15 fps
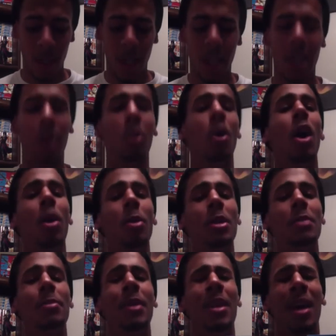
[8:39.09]
It will always
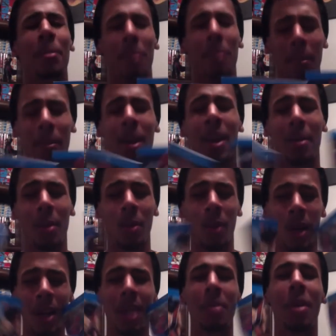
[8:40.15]
be my number
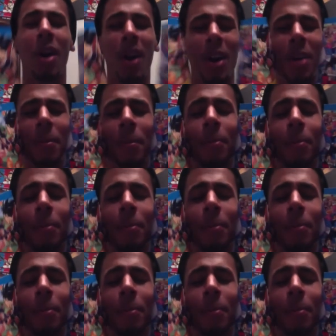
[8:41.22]
one in my heart.